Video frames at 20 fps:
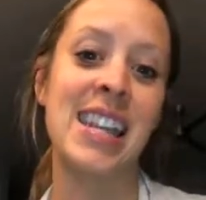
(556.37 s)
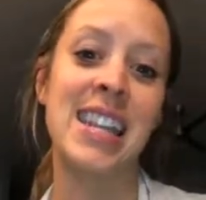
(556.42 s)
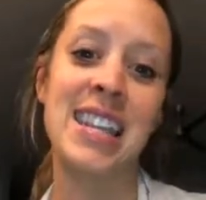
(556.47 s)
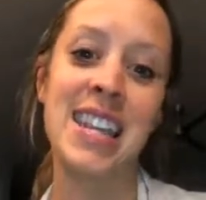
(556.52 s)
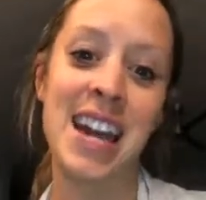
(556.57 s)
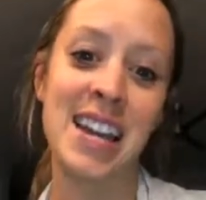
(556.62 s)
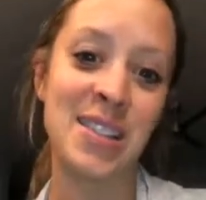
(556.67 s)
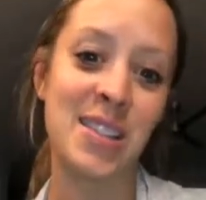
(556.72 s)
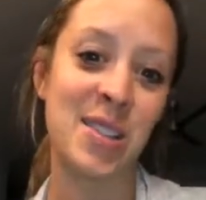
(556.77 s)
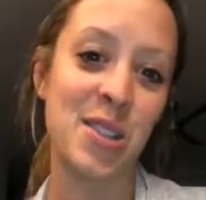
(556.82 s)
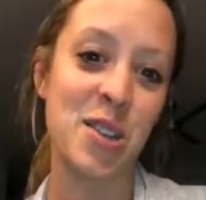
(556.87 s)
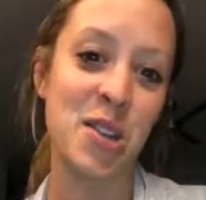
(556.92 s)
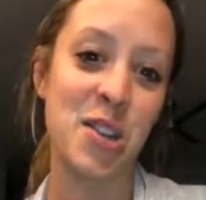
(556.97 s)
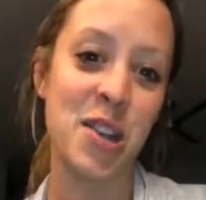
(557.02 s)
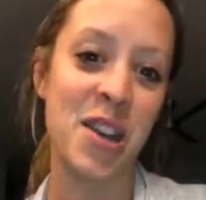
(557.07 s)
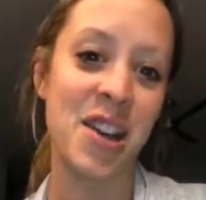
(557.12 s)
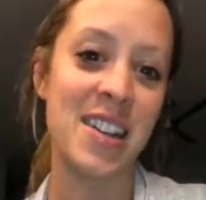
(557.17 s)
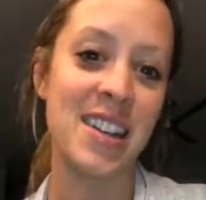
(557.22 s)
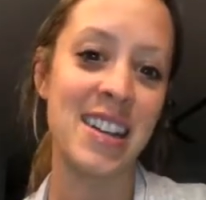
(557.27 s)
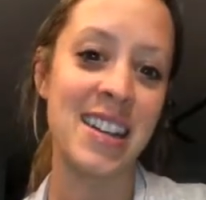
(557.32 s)
Yes,
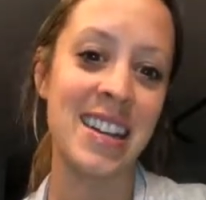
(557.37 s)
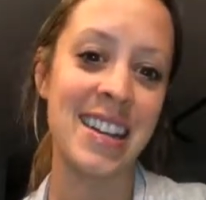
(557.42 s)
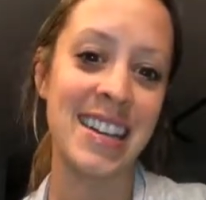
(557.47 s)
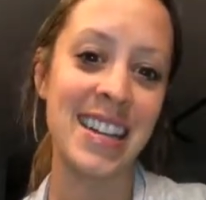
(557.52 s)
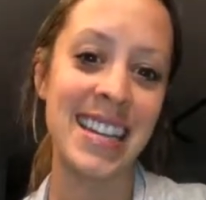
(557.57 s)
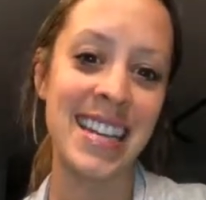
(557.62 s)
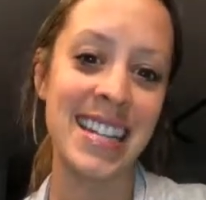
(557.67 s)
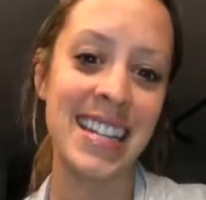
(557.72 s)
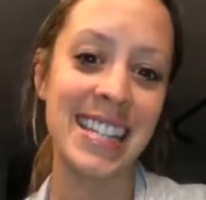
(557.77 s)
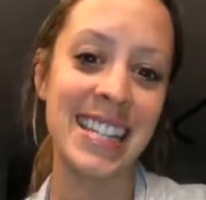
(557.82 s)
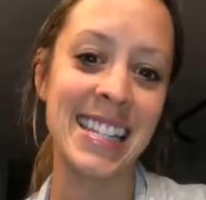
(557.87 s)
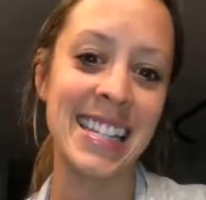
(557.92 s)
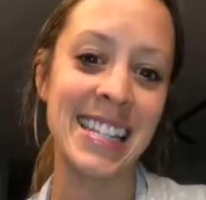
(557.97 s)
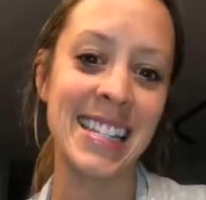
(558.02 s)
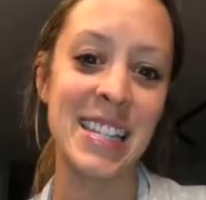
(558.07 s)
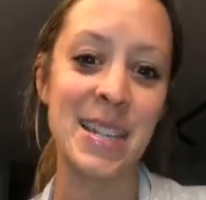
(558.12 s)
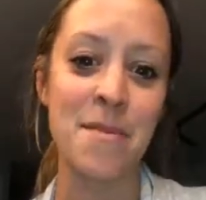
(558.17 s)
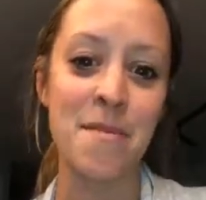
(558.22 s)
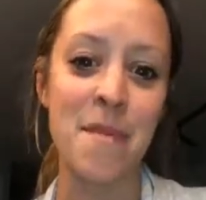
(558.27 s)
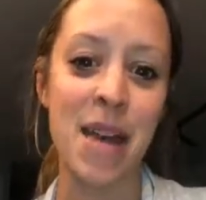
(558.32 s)
Sean, and it is
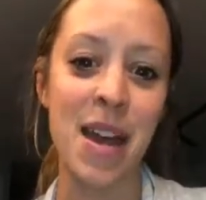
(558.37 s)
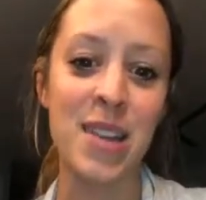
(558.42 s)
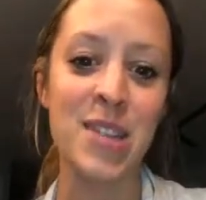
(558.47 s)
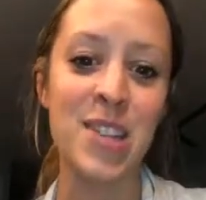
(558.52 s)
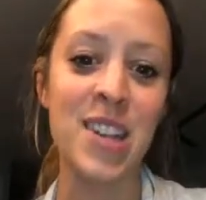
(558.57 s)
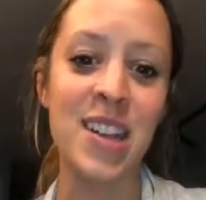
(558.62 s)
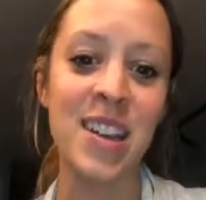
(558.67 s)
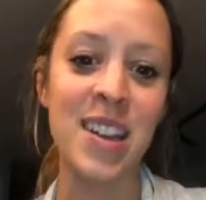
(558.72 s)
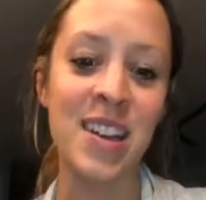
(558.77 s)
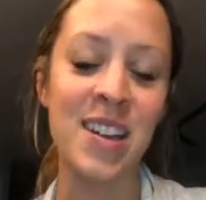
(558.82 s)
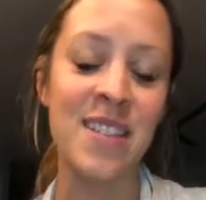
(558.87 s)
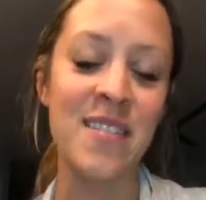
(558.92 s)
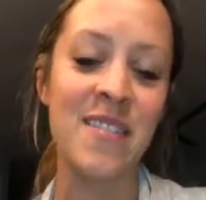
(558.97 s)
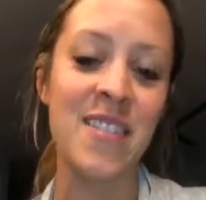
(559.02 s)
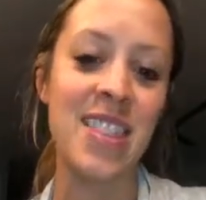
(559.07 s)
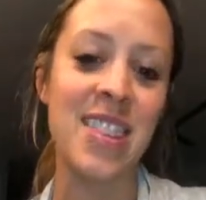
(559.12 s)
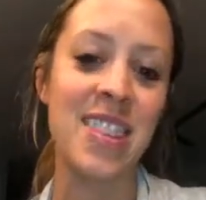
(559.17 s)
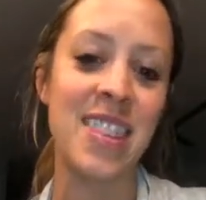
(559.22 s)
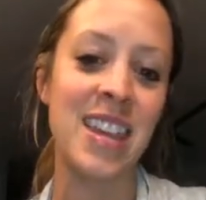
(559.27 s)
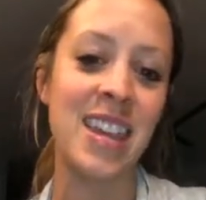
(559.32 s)
the magic of
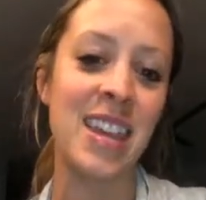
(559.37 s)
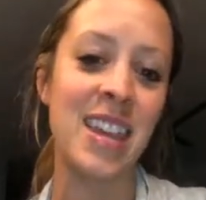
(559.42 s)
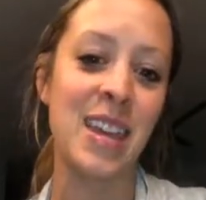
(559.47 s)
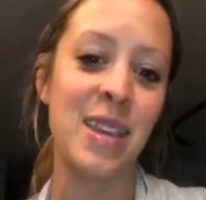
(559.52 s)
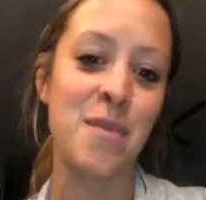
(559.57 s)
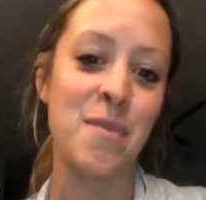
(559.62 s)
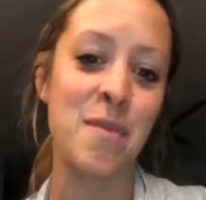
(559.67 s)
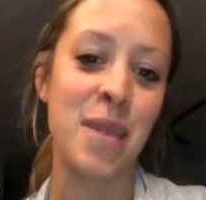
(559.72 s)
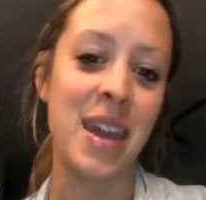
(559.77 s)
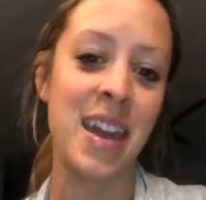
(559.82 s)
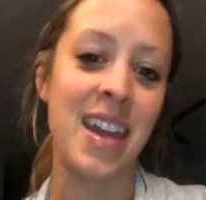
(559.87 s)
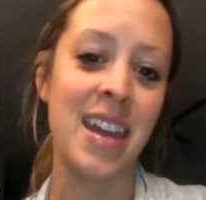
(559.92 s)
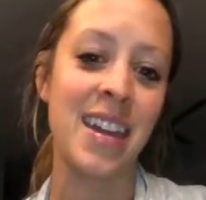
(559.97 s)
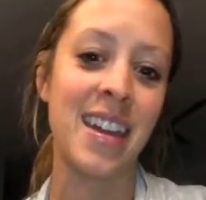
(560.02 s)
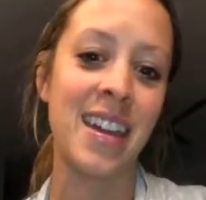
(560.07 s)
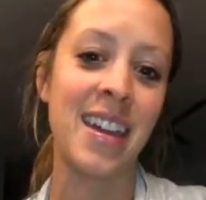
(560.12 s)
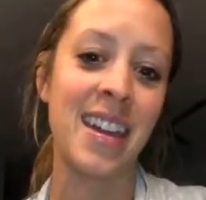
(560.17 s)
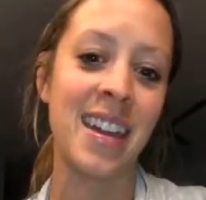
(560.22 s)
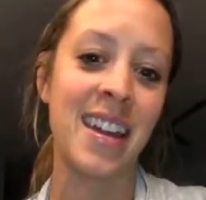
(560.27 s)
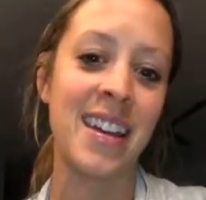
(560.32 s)
thinking big.